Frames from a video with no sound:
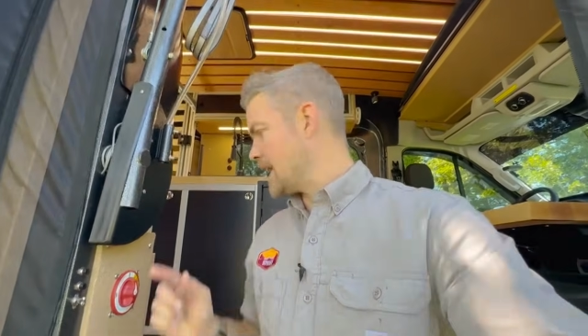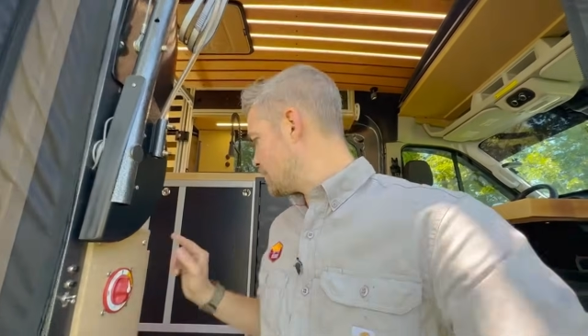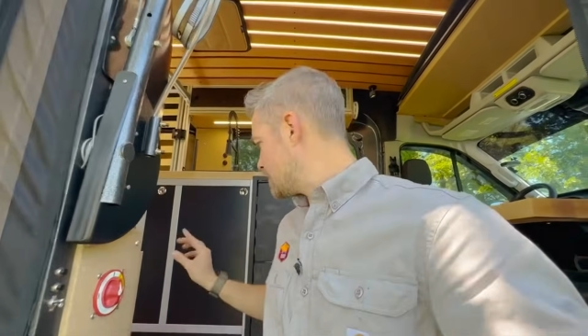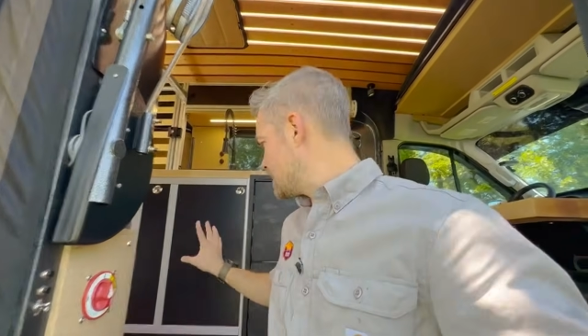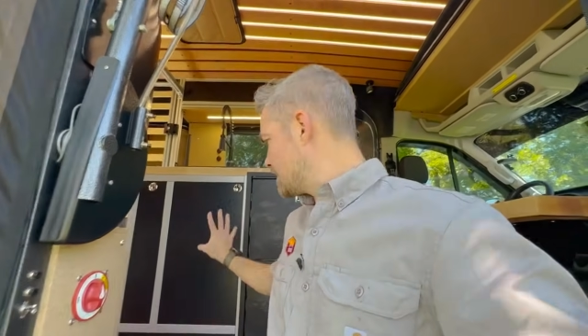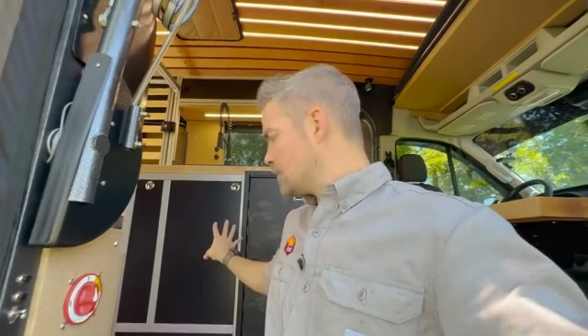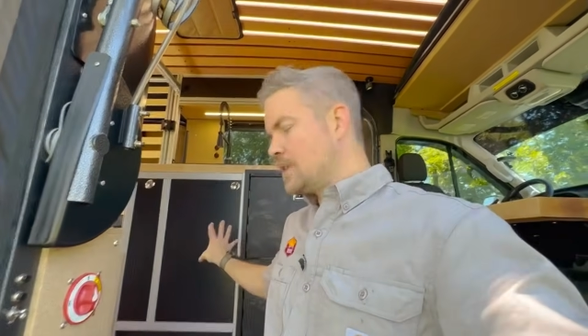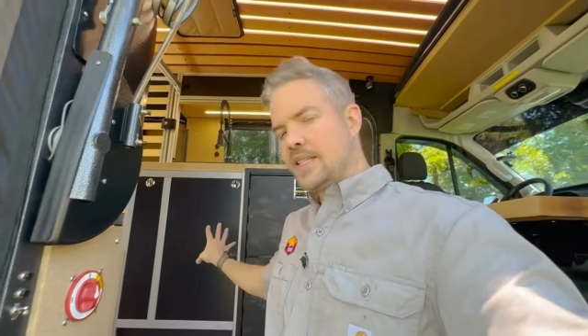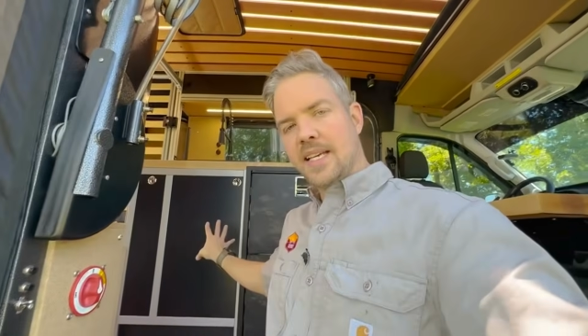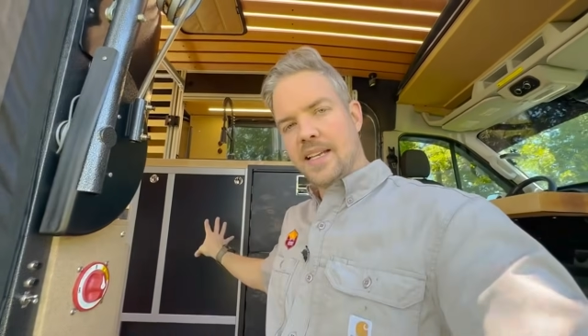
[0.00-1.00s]
everything that
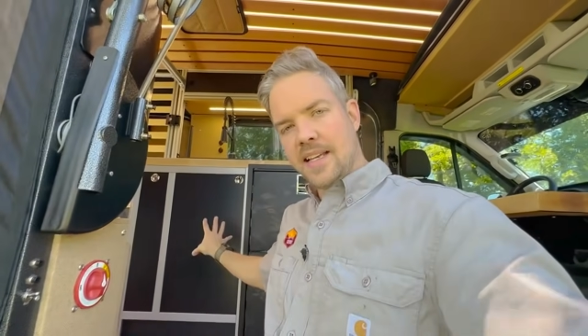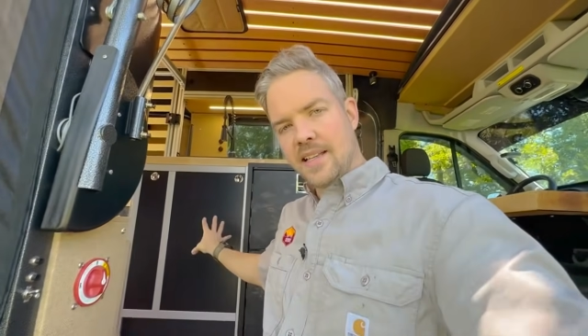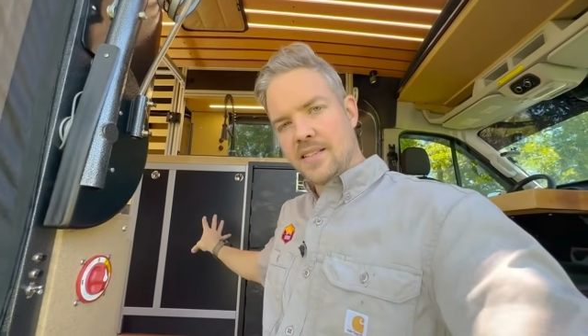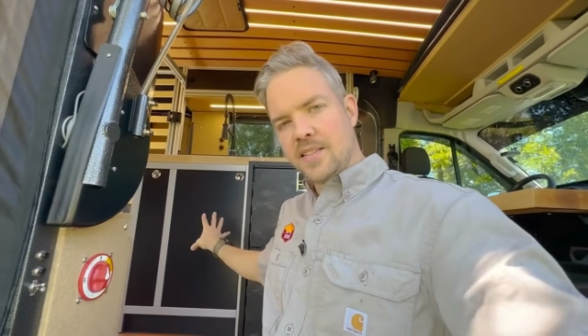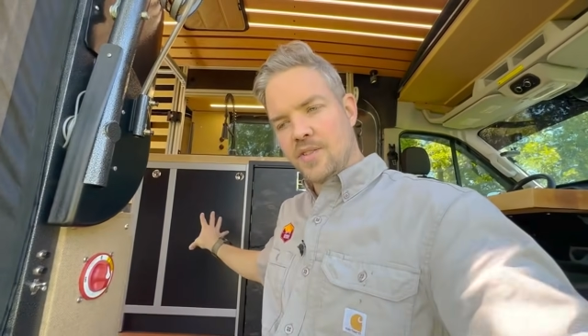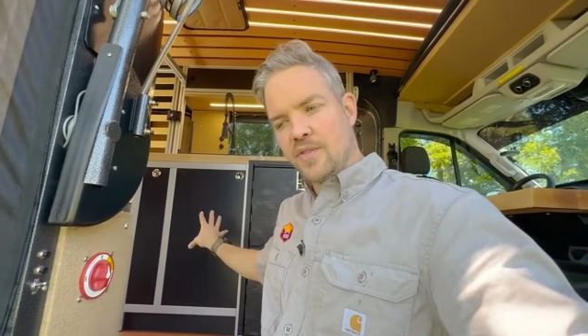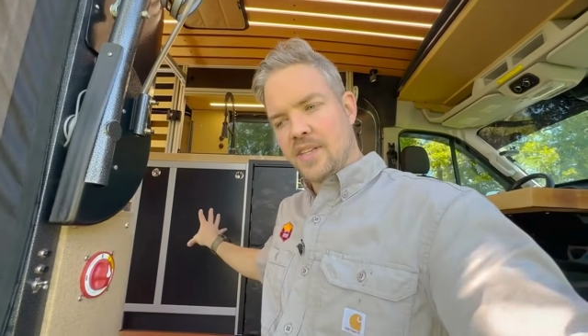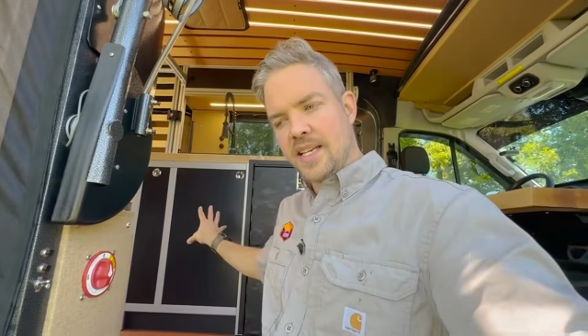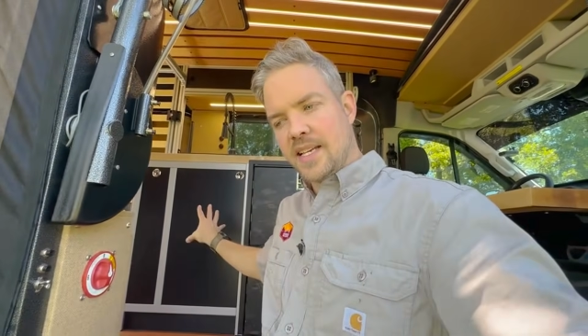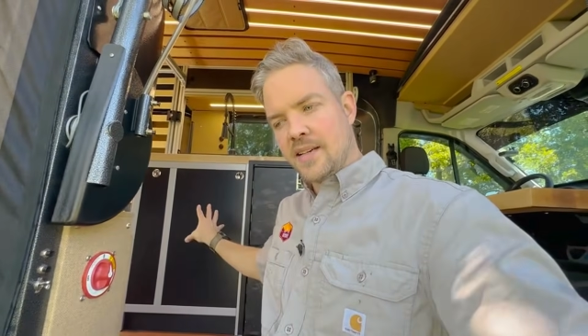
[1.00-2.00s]
we did in
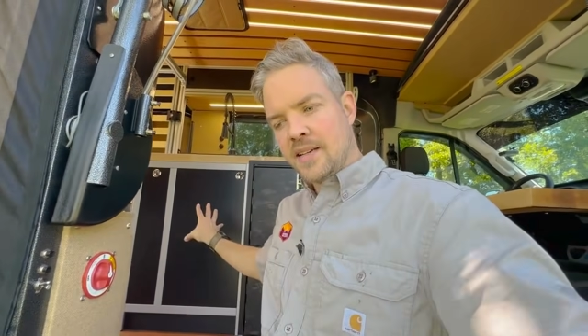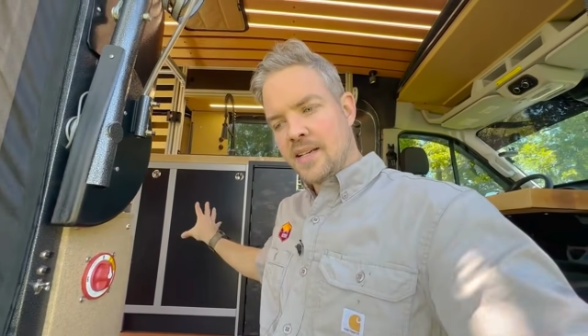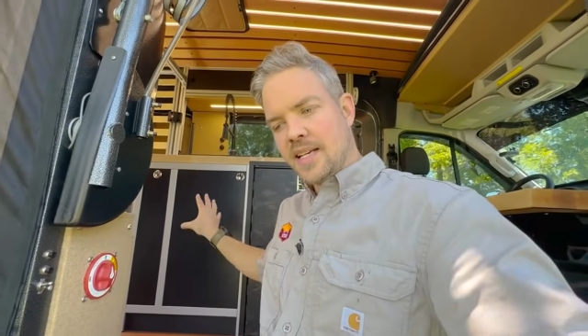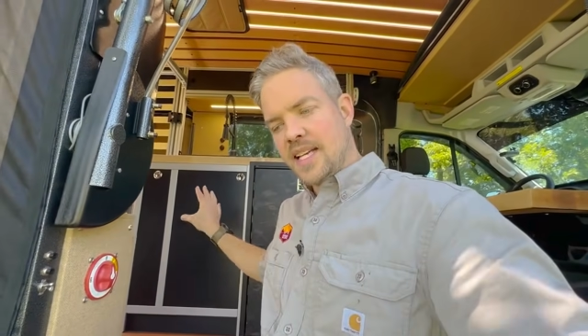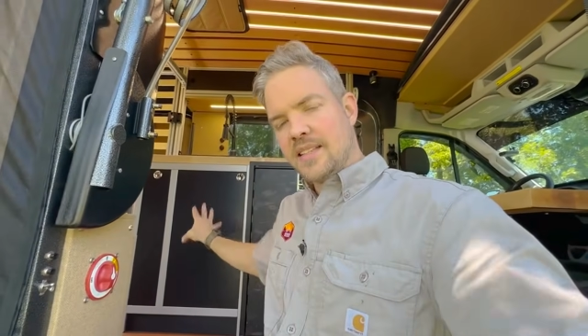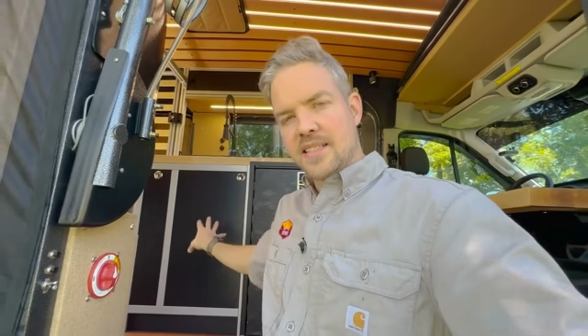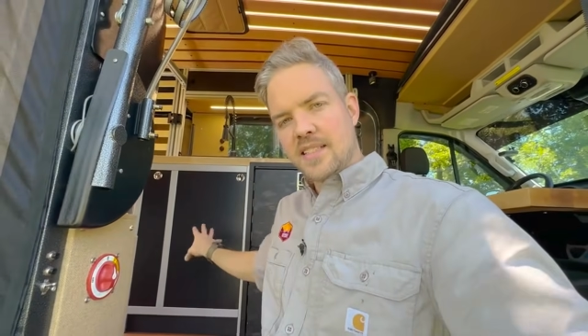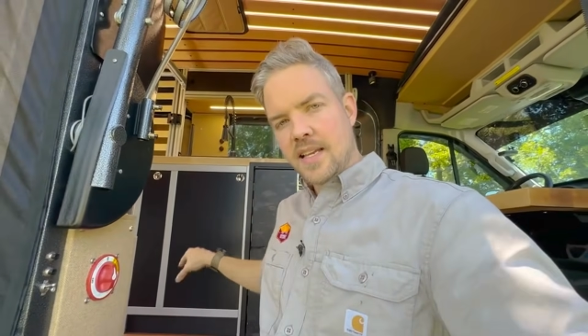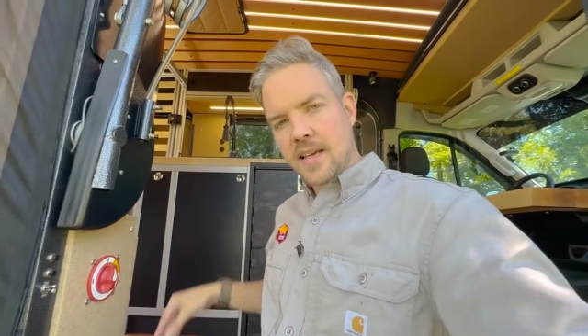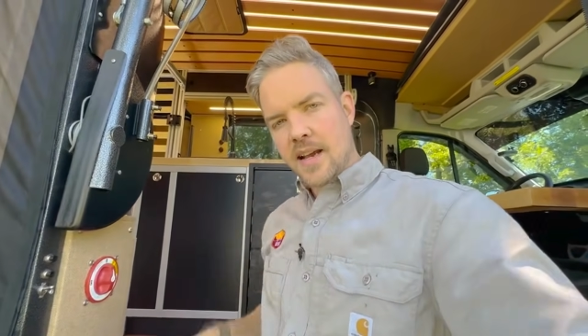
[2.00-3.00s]
the
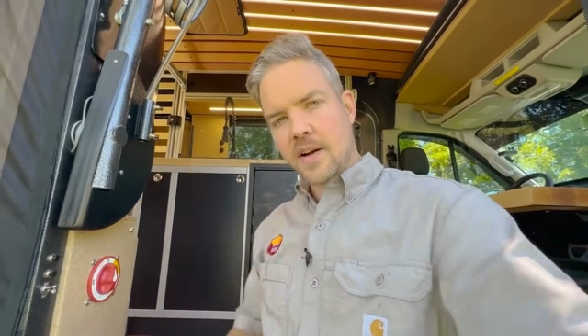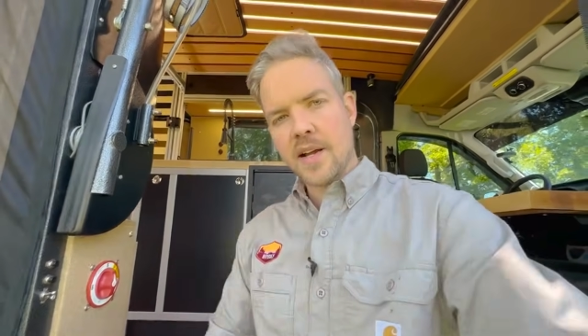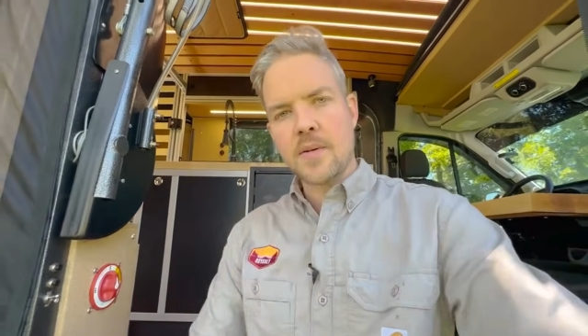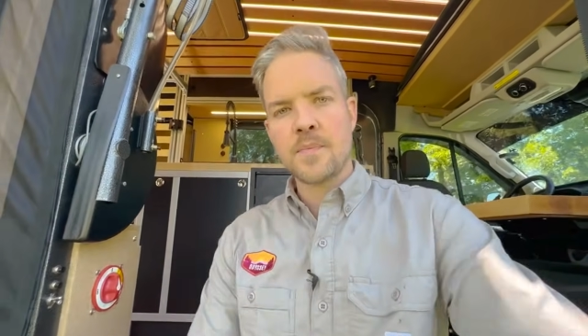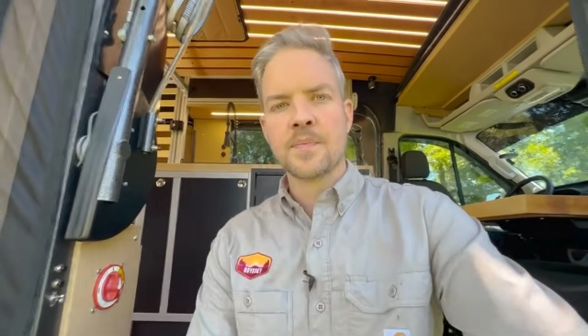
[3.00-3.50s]
sink area.